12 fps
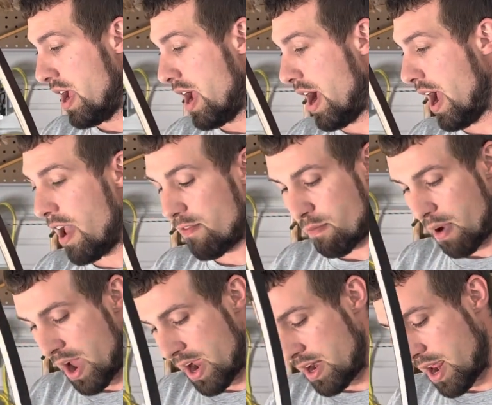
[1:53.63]
I have
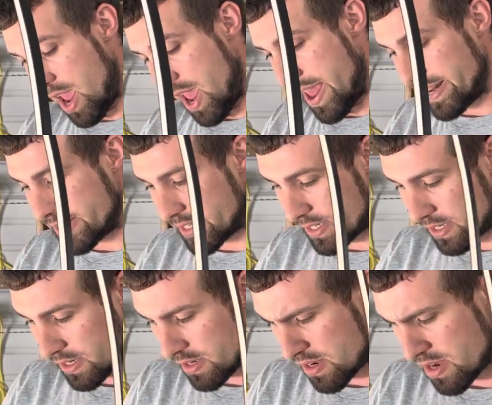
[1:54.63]
mine at
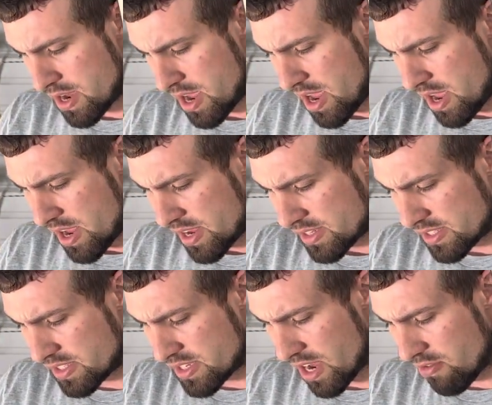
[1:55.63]

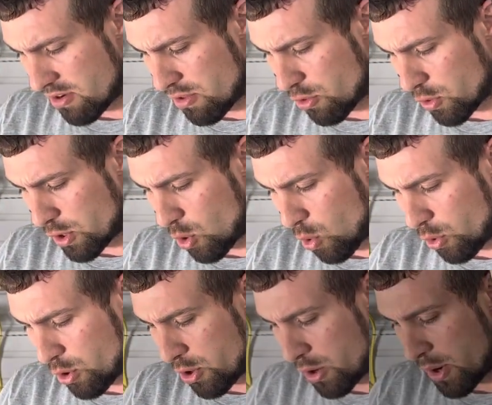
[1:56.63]
7
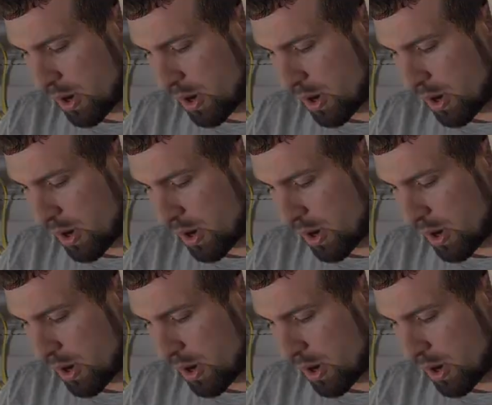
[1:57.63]
3/4,